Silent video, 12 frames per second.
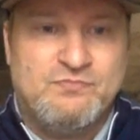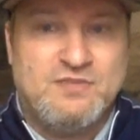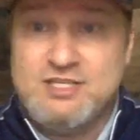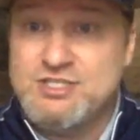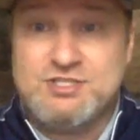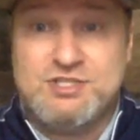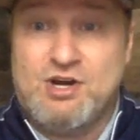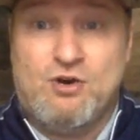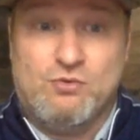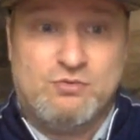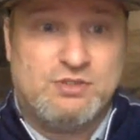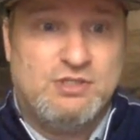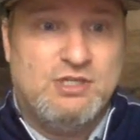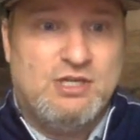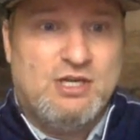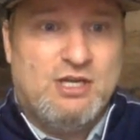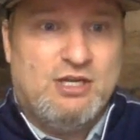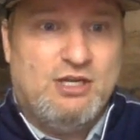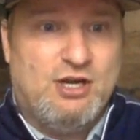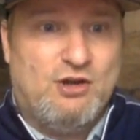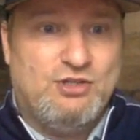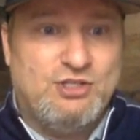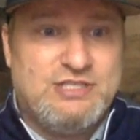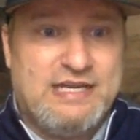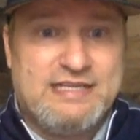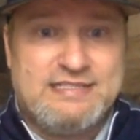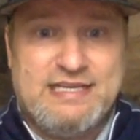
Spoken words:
They just don't. You take a